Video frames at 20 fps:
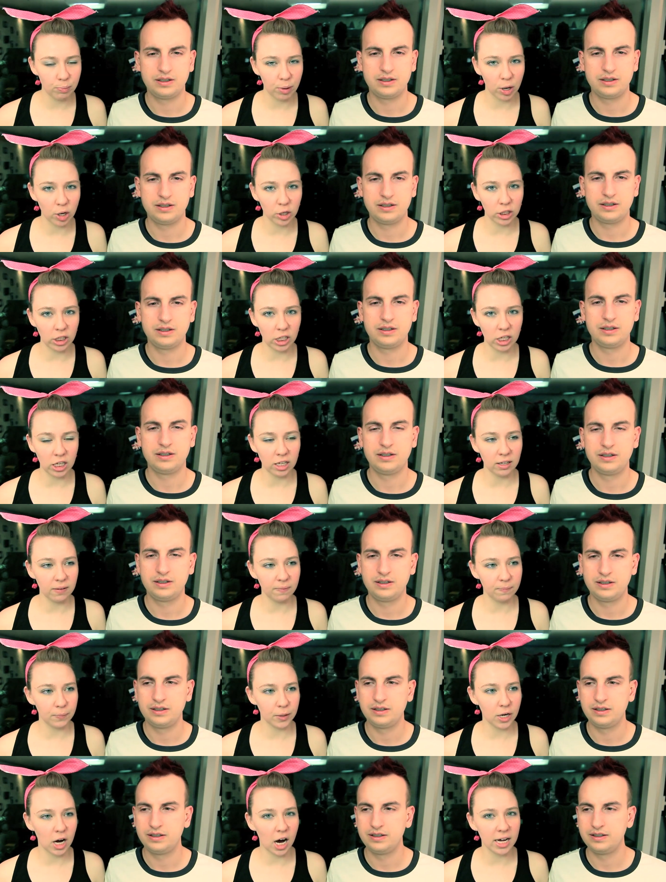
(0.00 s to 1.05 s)
Speaker 1: barely
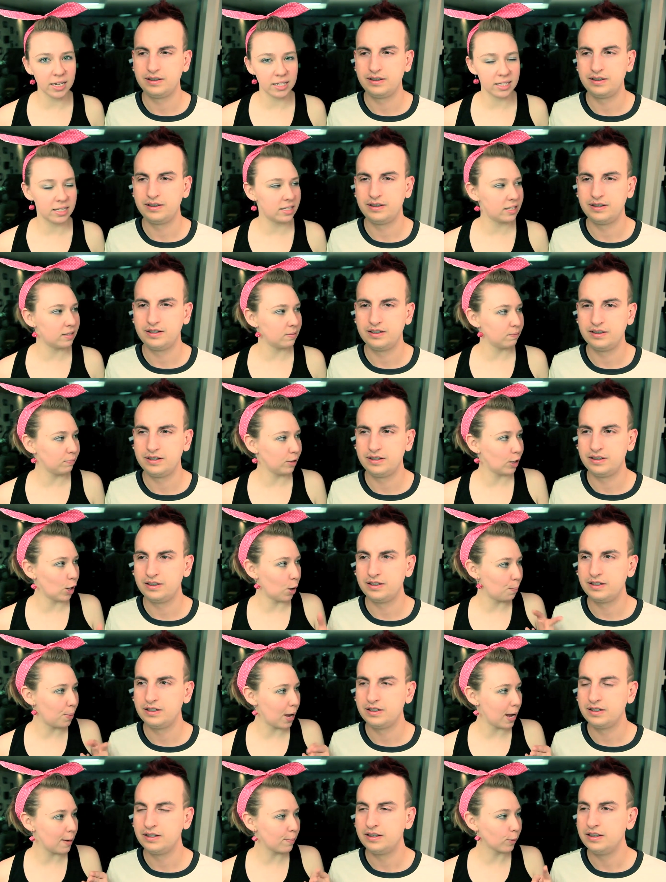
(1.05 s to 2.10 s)
cut, you know,
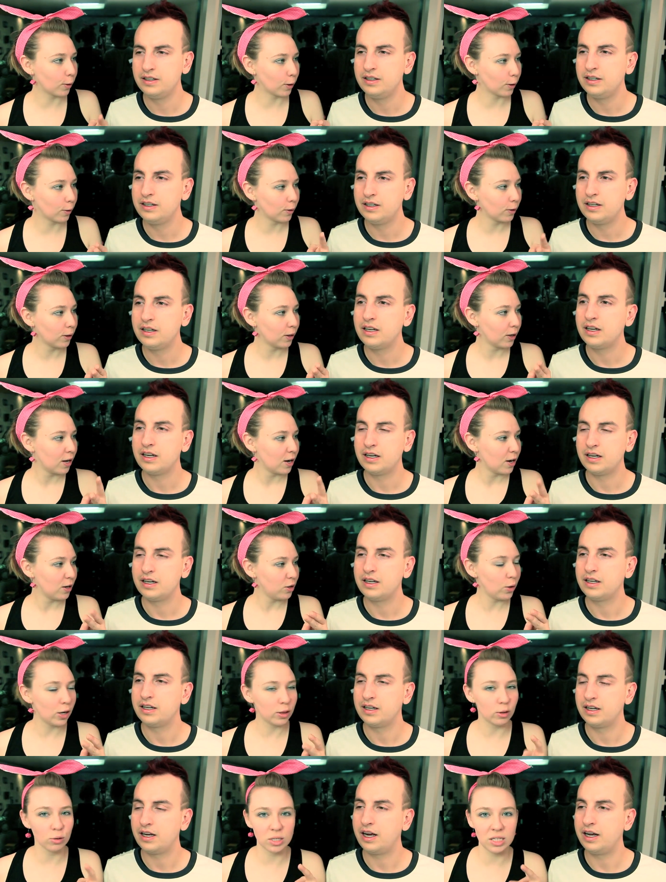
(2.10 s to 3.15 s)
paper. You
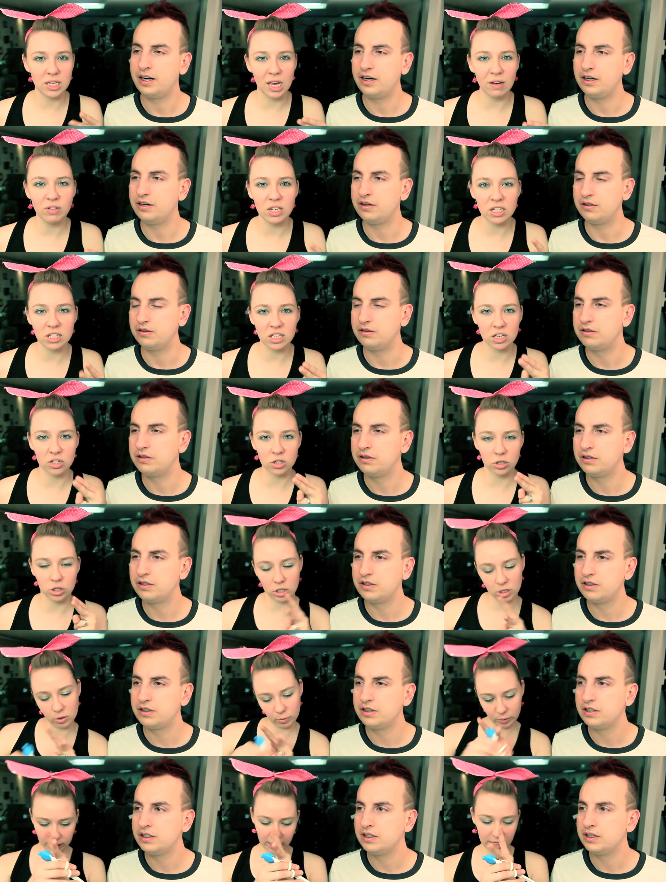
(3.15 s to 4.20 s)
had those safety scissors and
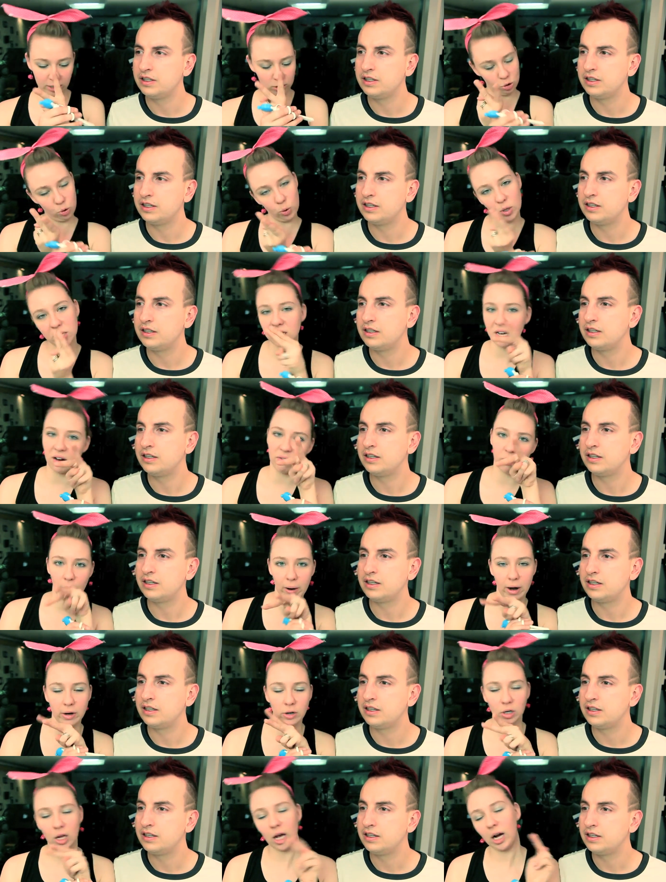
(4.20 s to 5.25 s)
it would like twist everywhere
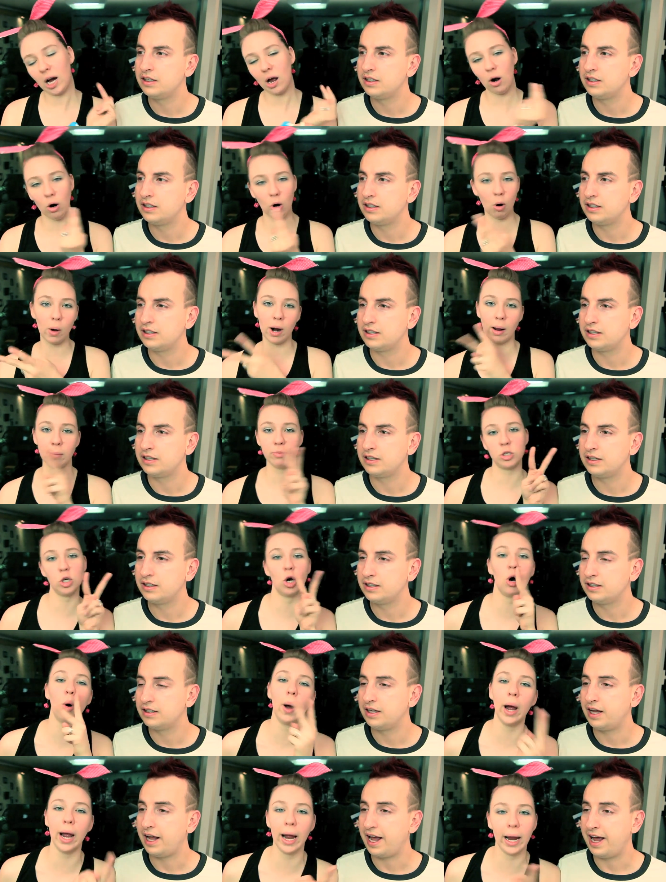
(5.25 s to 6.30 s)
and you're like, I don't know what I'm
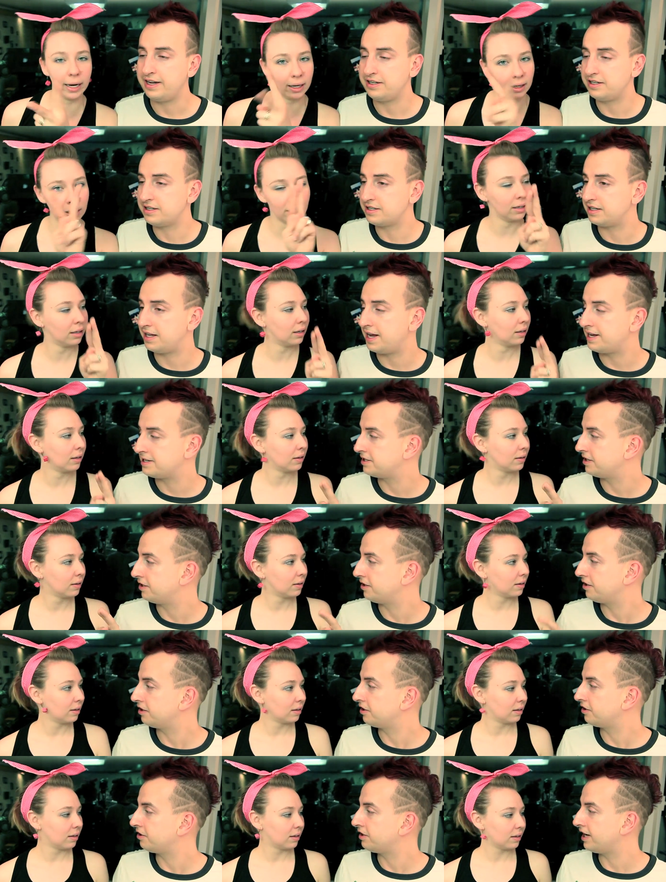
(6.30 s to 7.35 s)
doing. And just last year you
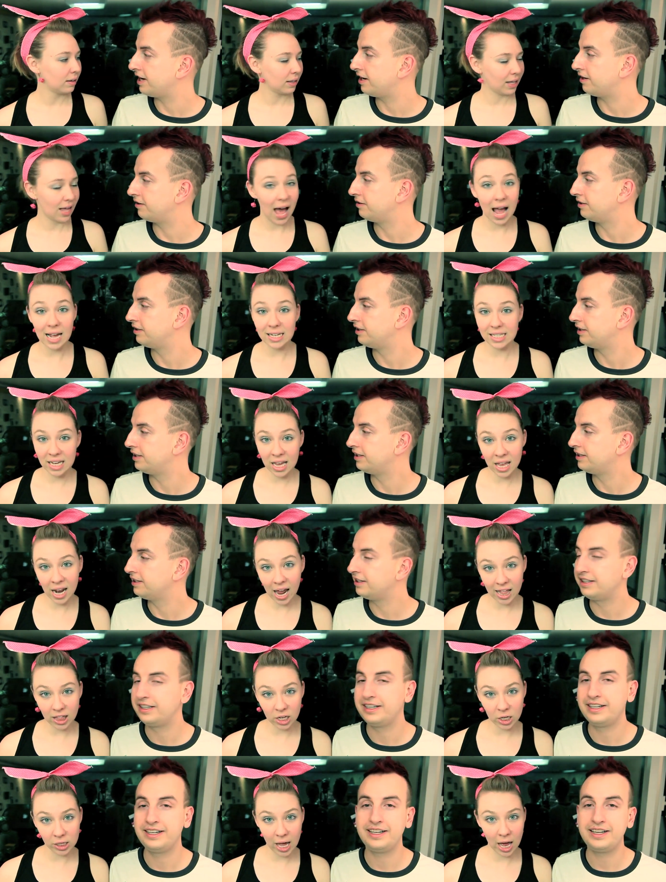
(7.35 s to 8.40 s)
learned how. I did. I
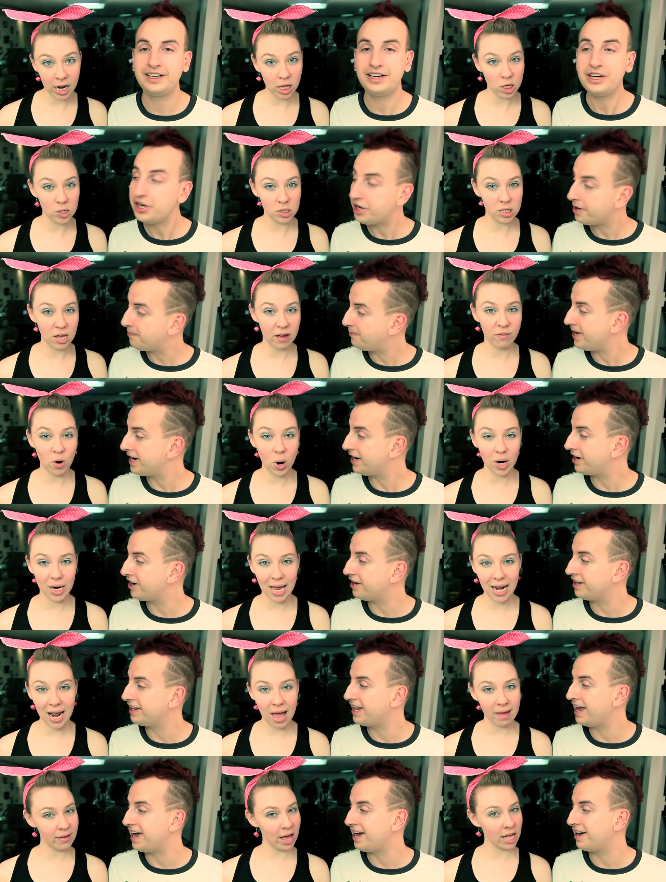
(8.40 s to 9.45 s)
learned how to use that fork and
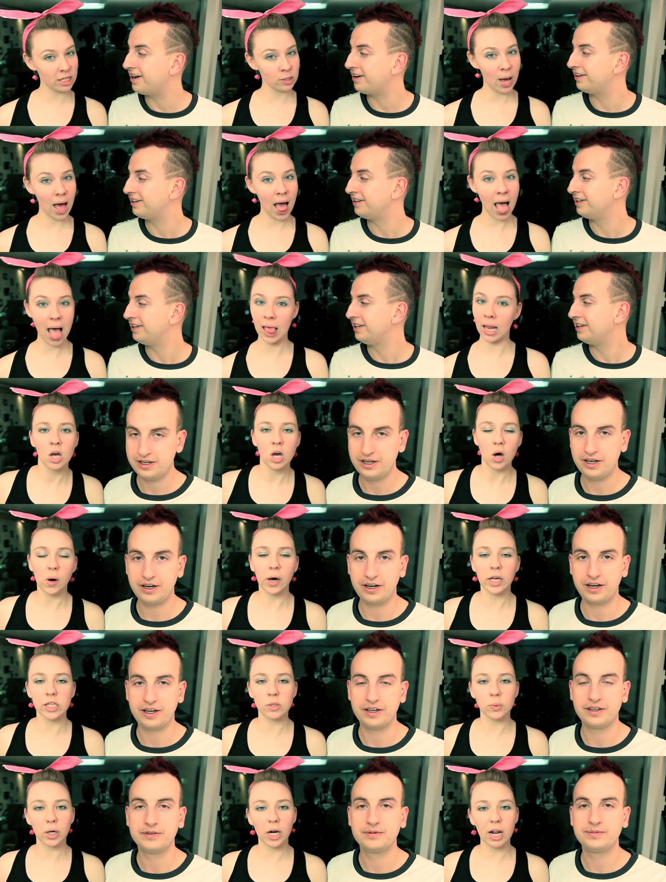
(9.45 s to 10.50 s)
that well. Okay,
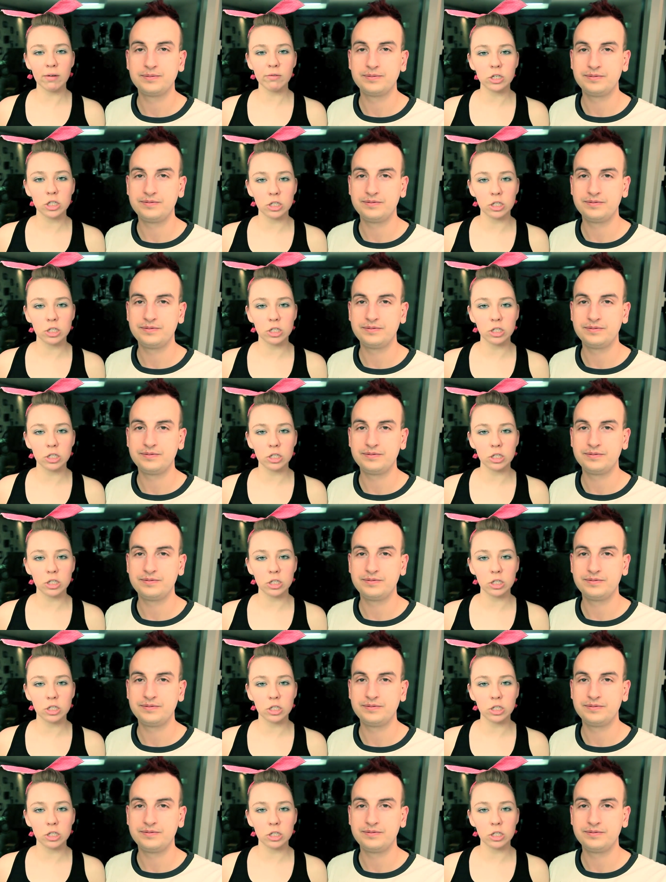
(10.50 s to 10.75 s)
so we're gonna have a